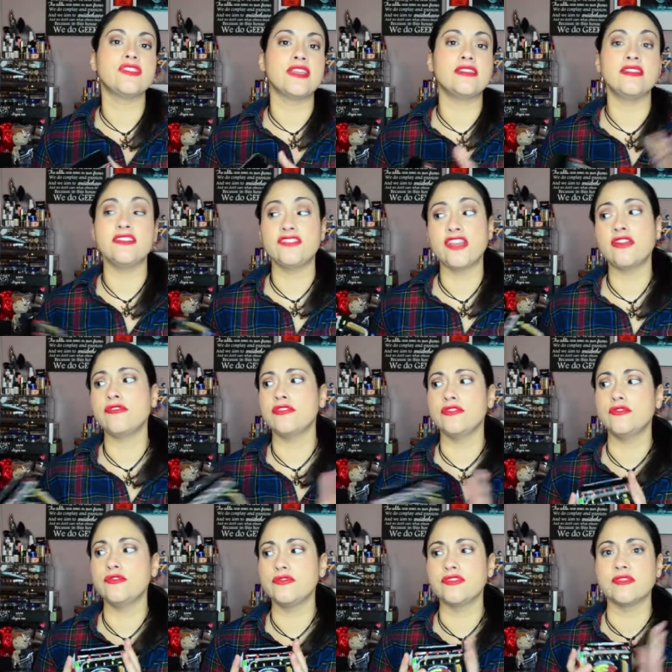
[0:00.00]
and in general, you
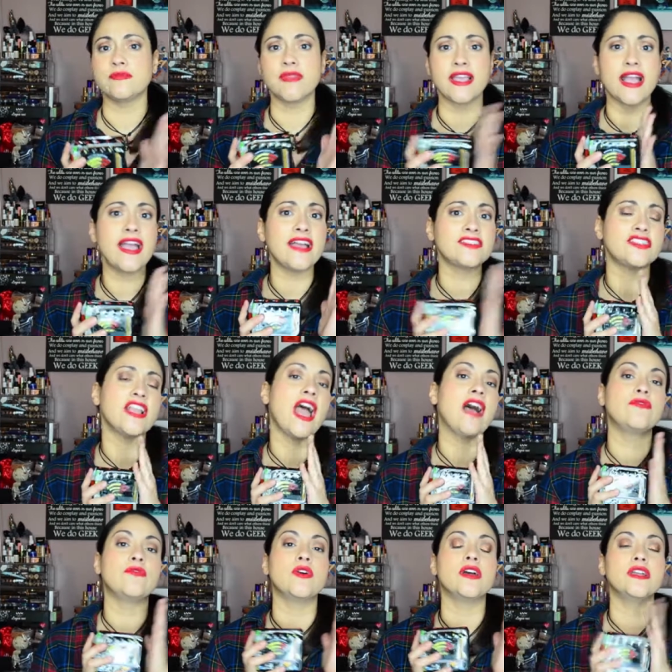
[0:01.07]
use them. Like, I actually
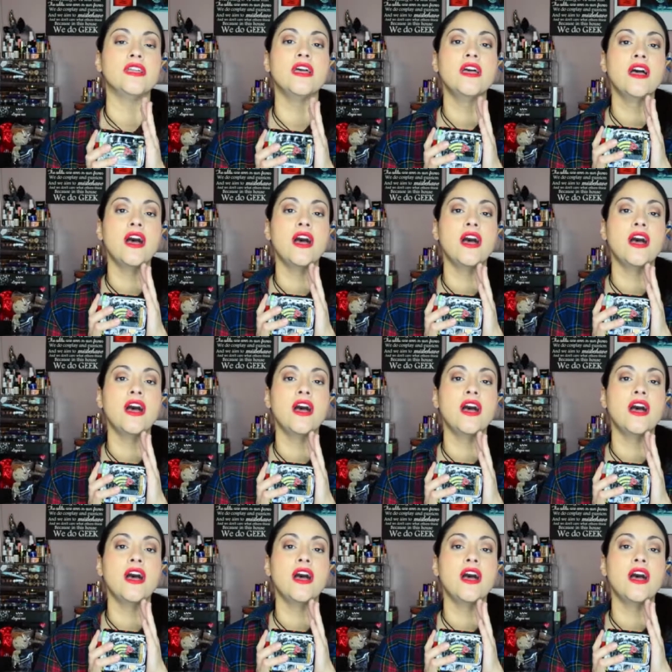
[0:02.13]
have one.